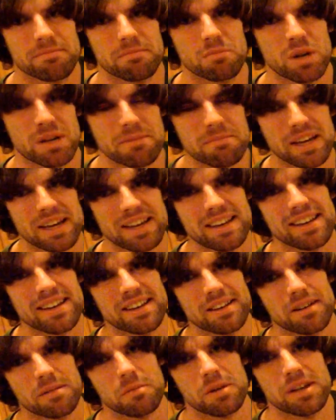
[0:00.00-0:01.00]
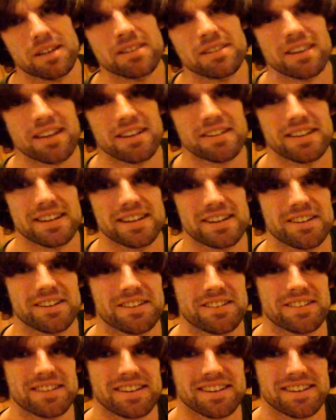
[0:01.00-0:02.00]
we make it and we sell it
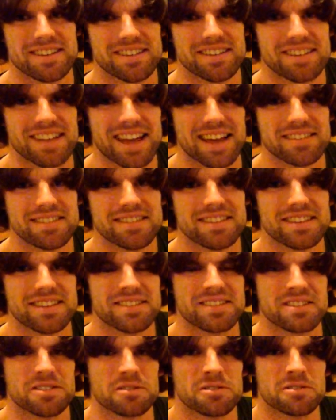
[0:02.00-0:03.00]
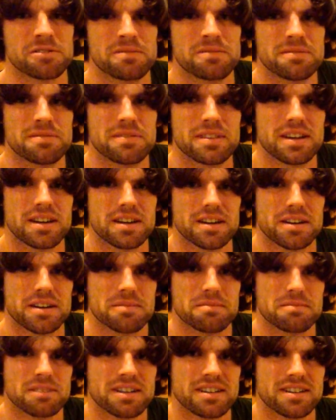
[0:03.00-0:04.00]
on our Etsy store,
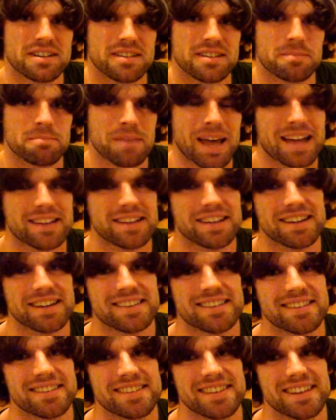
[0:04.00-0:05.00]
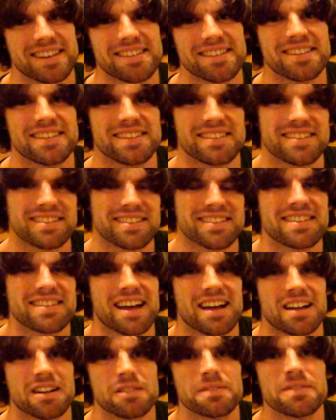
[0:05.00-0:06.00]
which is Palix, Tinctures and
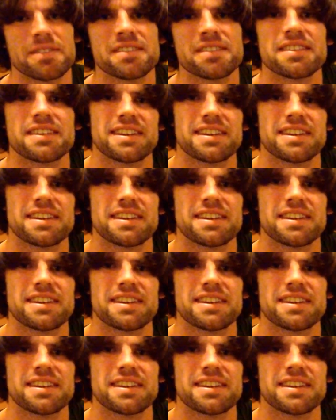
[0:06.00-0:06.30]
Salves.